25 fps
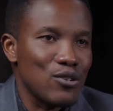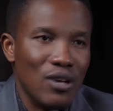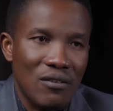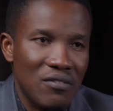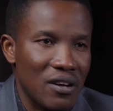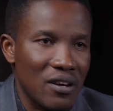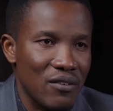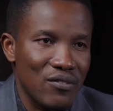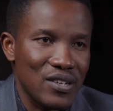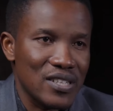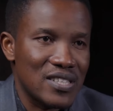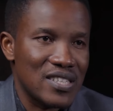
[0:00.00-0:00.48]
you have
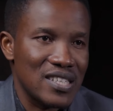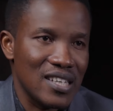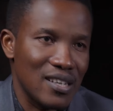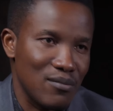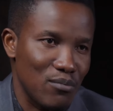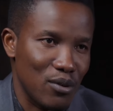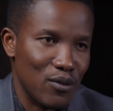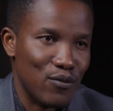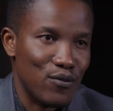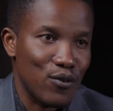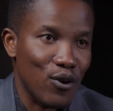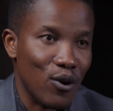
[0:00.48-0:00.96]
ever seen
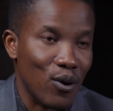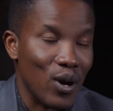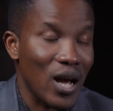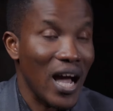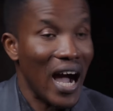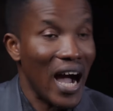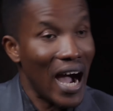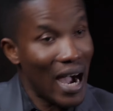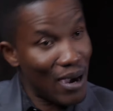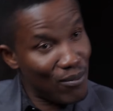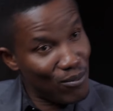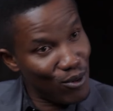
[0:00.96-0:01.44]
before.
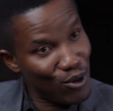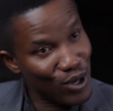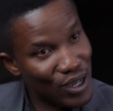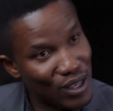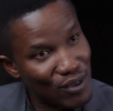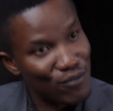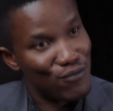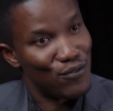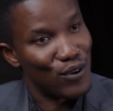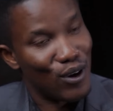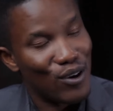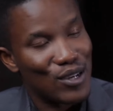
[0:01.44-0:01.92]
I'm
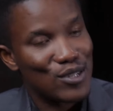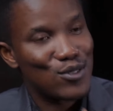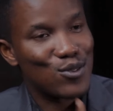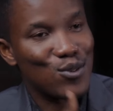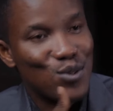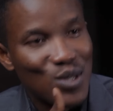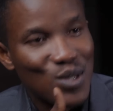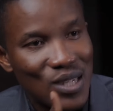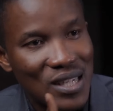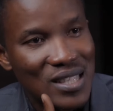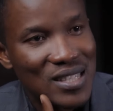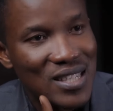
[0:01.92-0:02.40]
looking forward
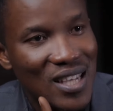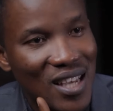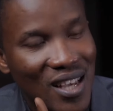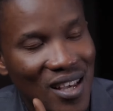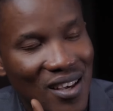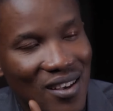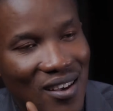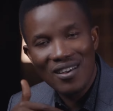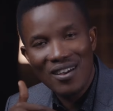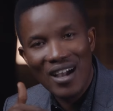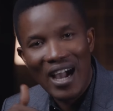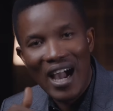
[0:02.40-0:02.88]
to it.
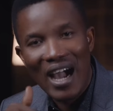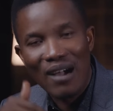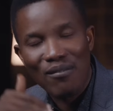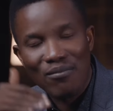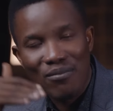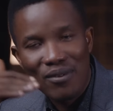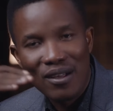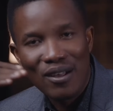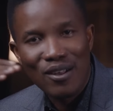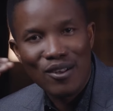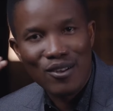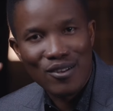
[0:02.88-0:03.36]

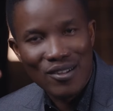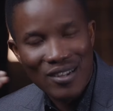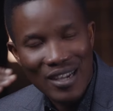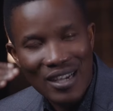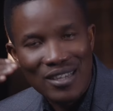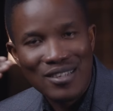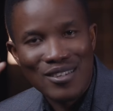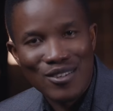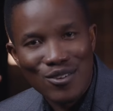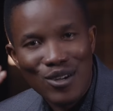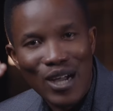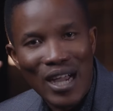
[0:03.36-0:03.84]

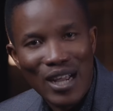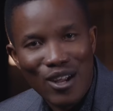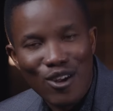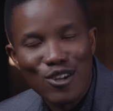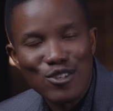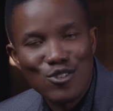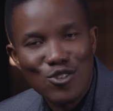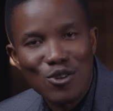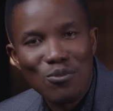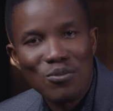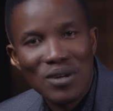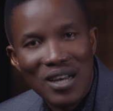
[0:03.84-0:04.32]
I
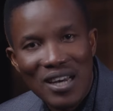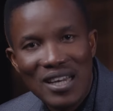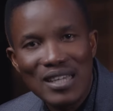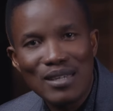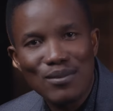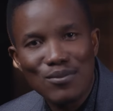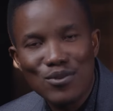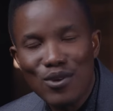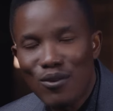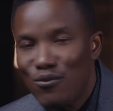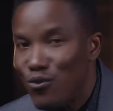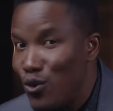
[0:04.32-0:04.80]
caught some
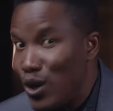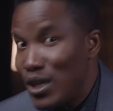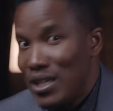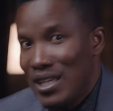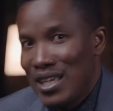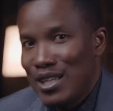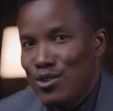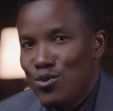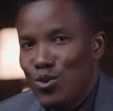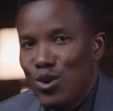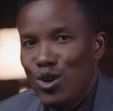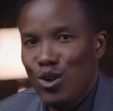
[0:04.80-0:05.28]
gleams of what
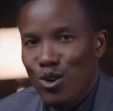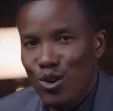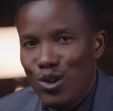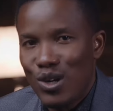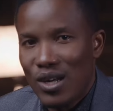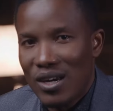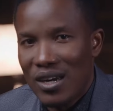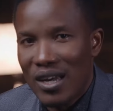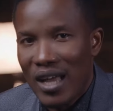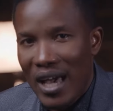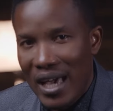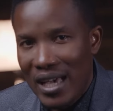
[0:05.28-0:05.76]
it will look
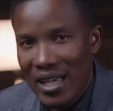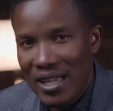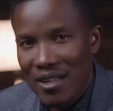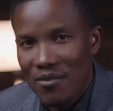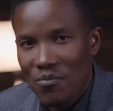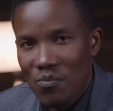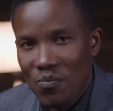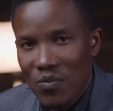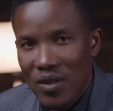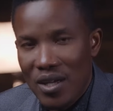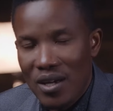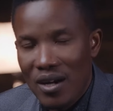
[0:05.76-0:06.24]
like
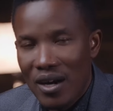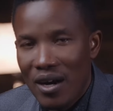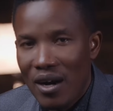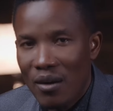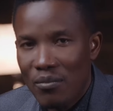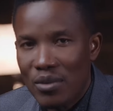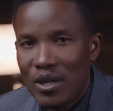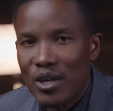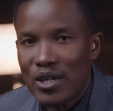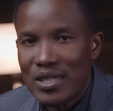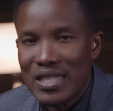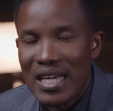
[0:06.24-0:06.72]

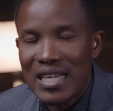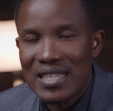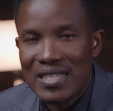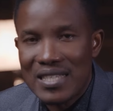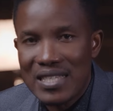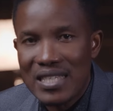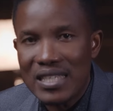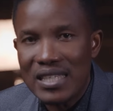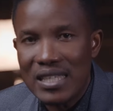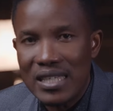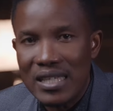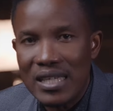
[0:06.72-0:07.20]
because I
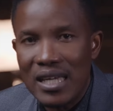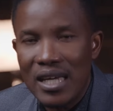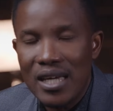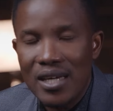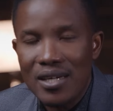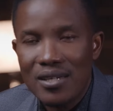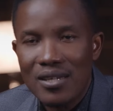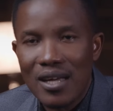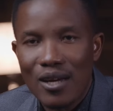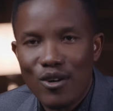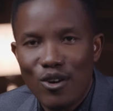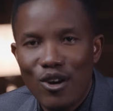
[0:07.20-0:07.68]
see
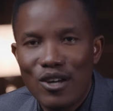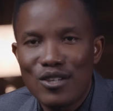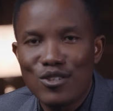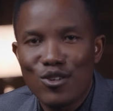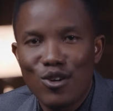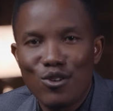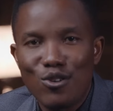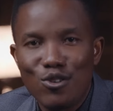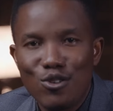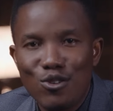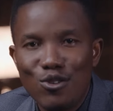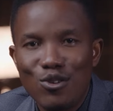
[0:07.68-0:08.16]
that God is
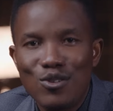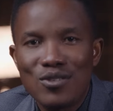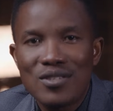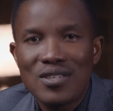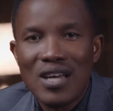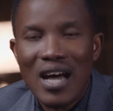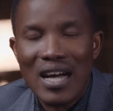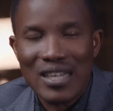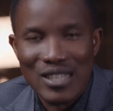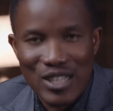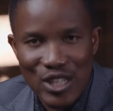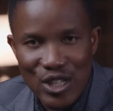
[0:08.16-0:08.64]
going to use
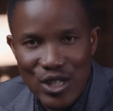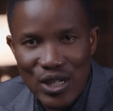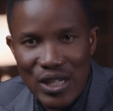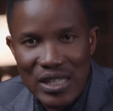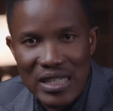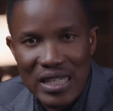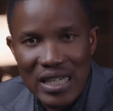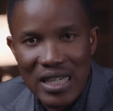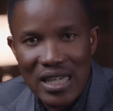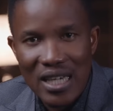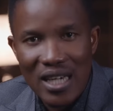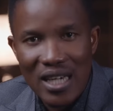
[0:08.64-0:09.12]
our
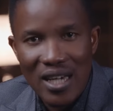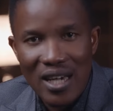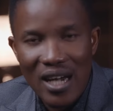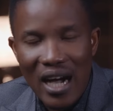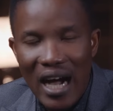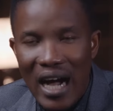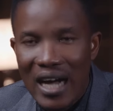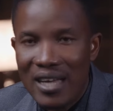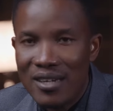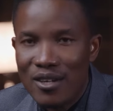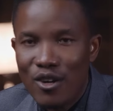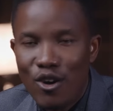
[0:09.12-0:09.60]
church
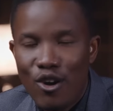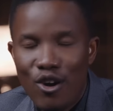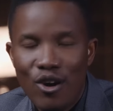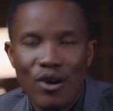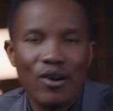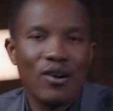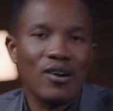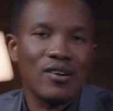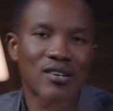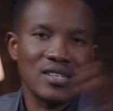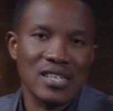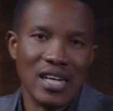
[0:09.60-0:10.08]
and
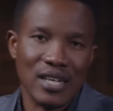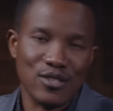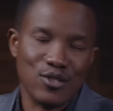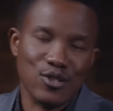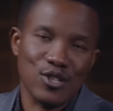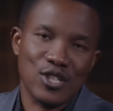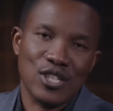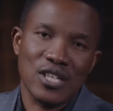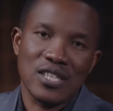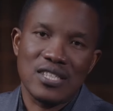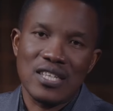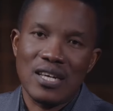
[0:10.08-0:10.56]
all the
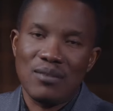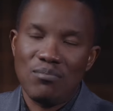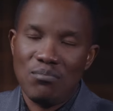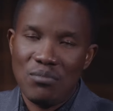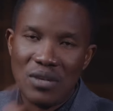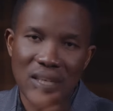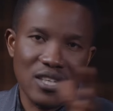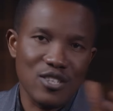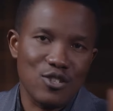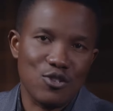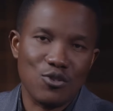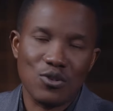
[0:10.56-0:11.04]
associated
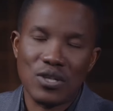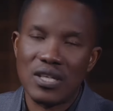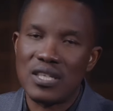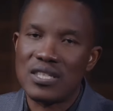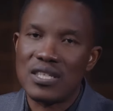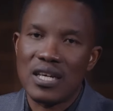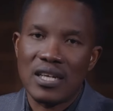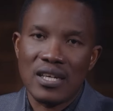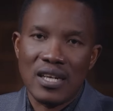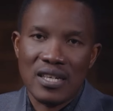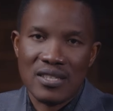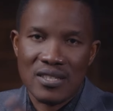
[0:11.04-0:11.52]
ministries
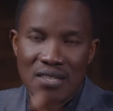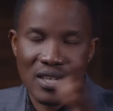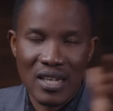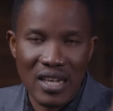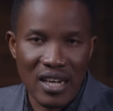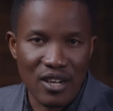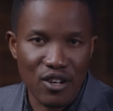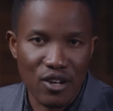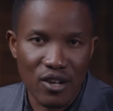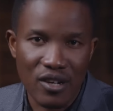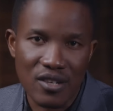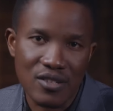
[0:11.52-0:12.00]
and
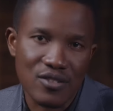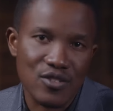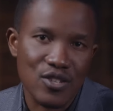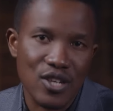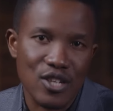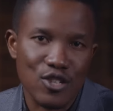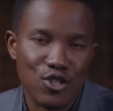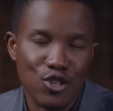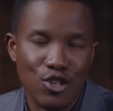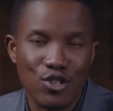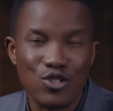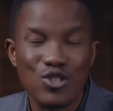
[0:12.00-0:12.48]
ancillary
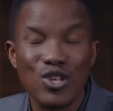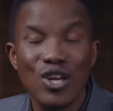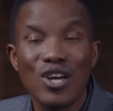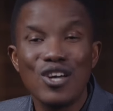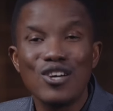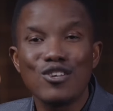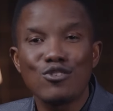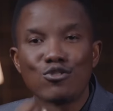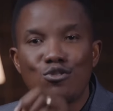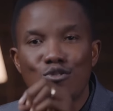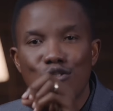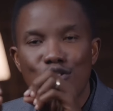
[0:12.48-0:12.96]
organizations
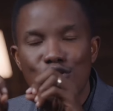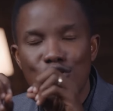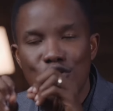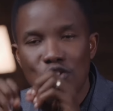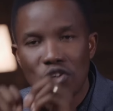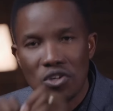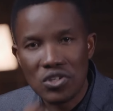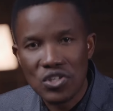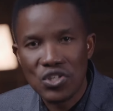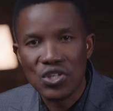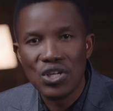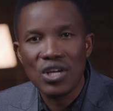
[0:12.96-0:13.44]
to
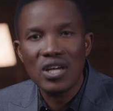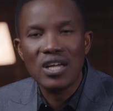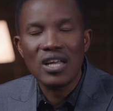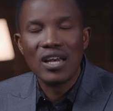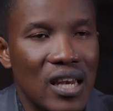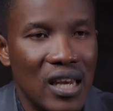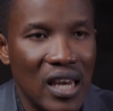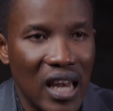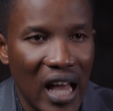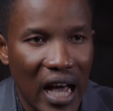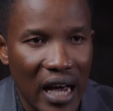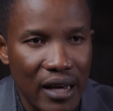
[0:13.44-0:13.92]
touch
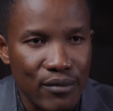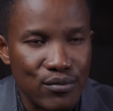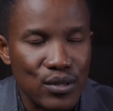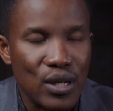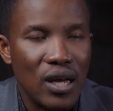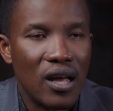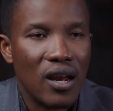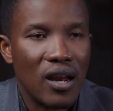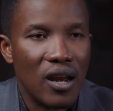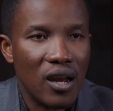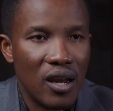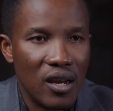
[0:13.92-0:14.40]
lives
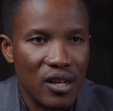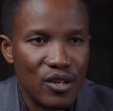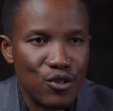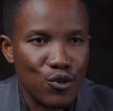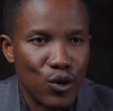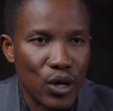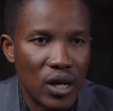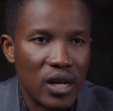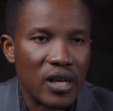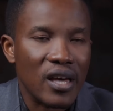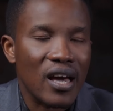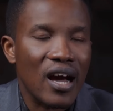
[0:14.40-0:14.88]

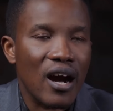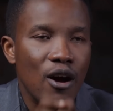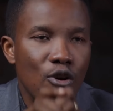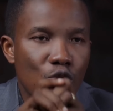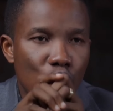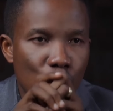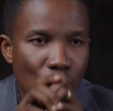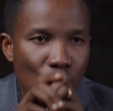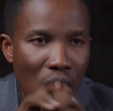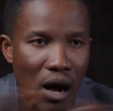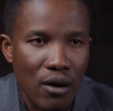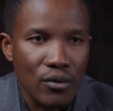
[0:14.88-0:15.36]
literally
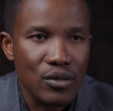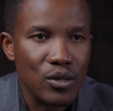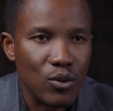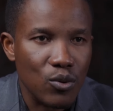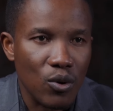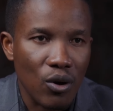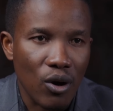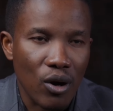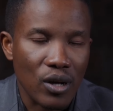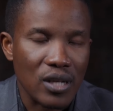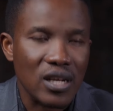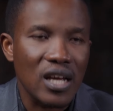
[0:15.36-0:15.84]
around the
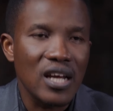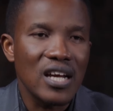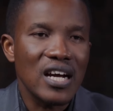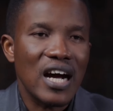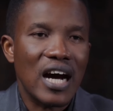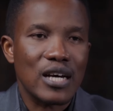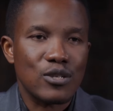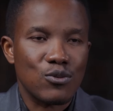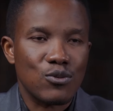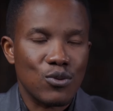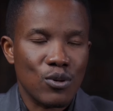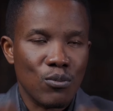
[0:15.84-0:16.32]
world
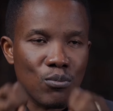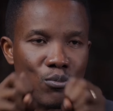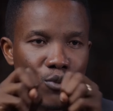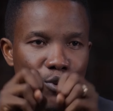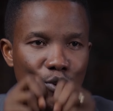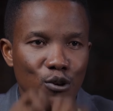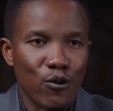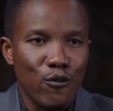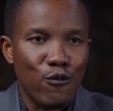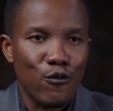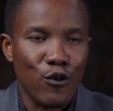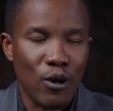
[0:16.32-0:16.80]
as we
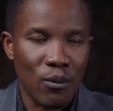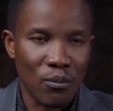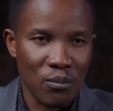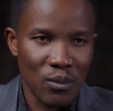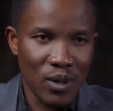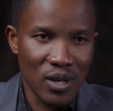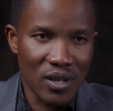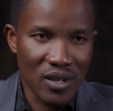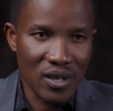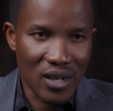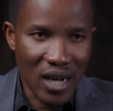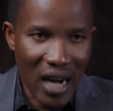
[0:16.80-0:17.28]
move from
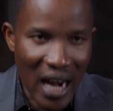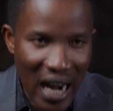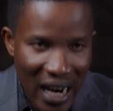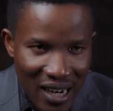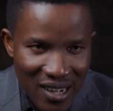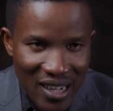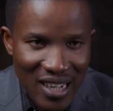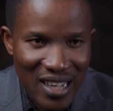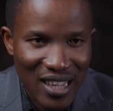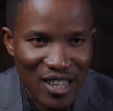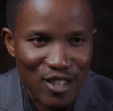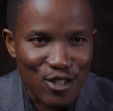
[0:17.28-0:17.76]

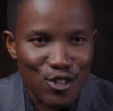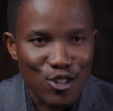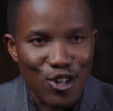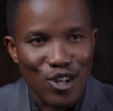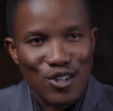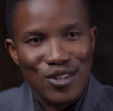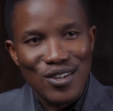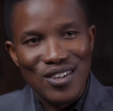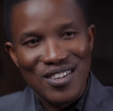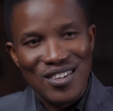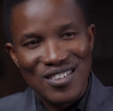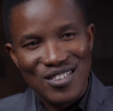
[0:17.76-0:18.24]

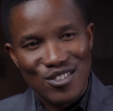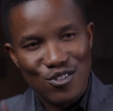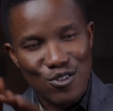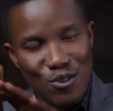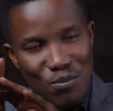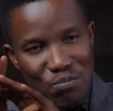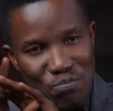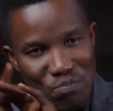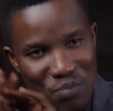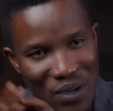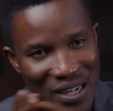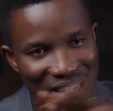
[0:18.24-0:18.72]
aggregation
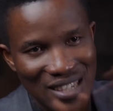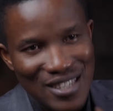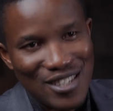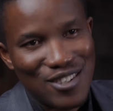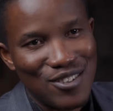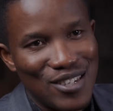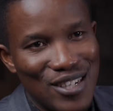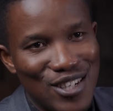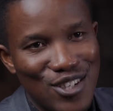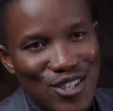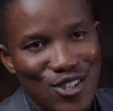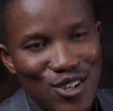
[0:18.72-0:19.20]
to
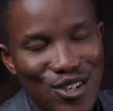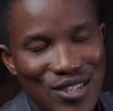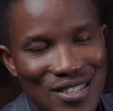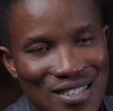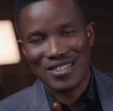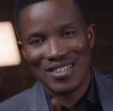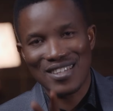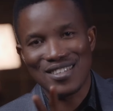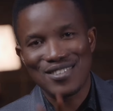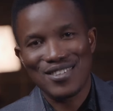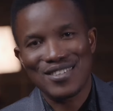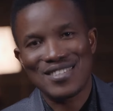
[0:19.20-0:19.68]
penetration.
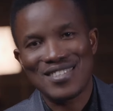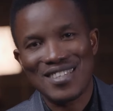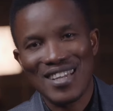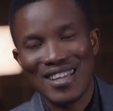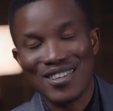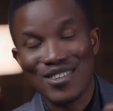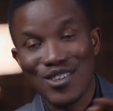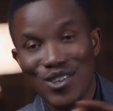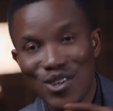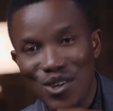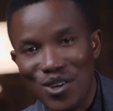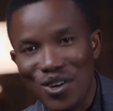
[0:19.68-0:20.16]
Jesus
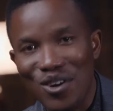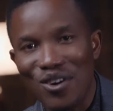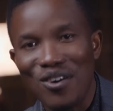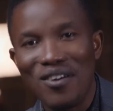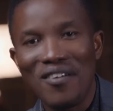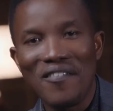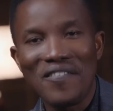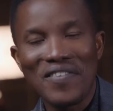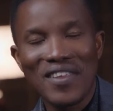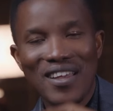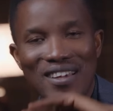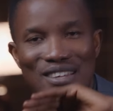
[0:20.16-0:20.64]
said, go,
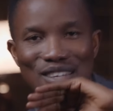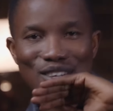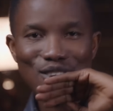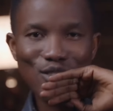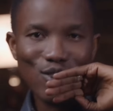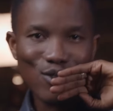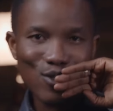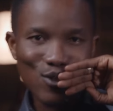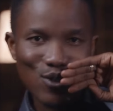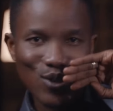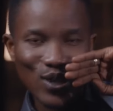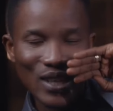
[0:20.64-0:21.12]
you
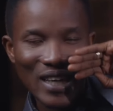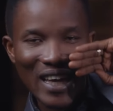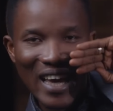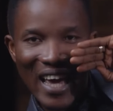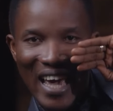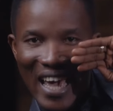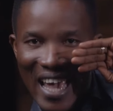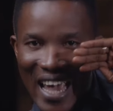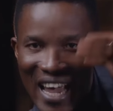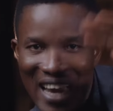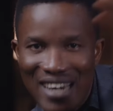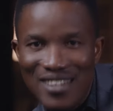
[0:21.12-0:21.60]
know, to the
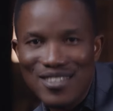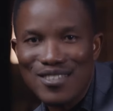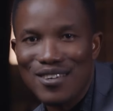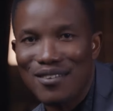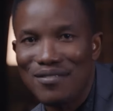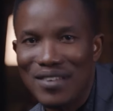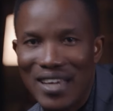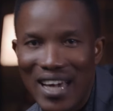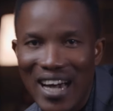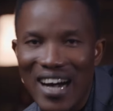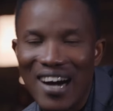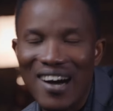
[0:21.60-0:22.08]
ends of
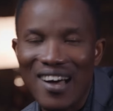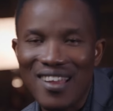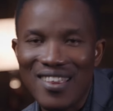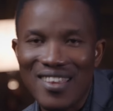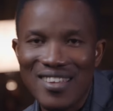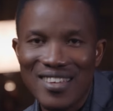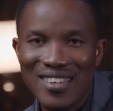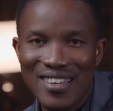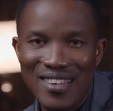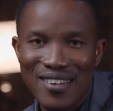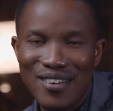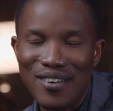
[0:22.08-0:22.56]
the earth,
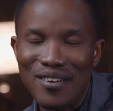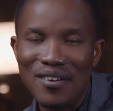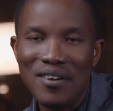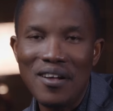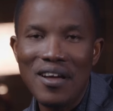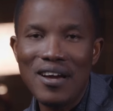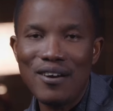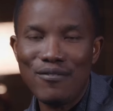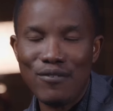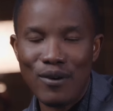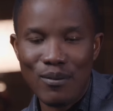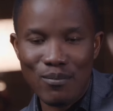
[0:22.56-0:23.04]
you know,
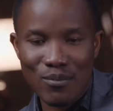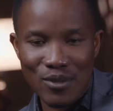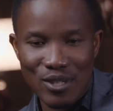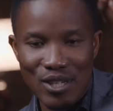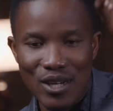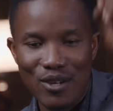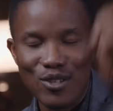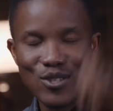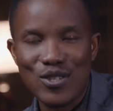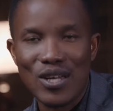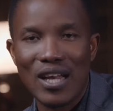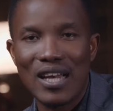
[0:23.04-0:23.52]
from
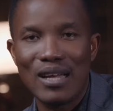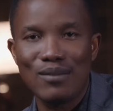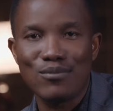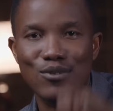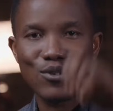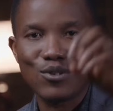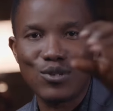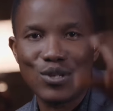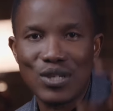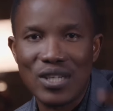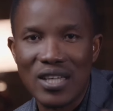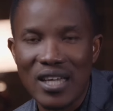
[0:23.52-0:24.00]
Jerusalem to
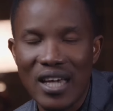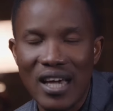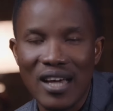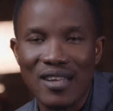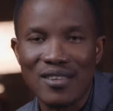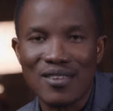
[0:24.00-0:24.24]
Judea,